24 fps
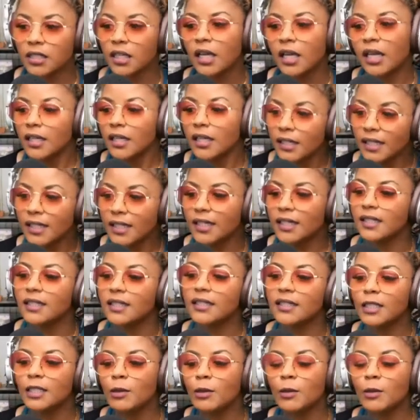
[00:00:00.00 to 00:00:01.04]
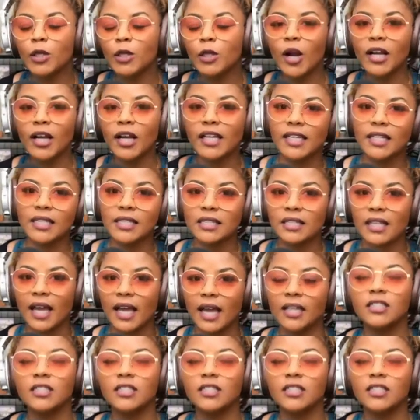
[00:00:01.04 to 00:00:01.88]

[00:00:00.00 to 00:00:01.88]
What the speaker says: Yeah, these people are against that.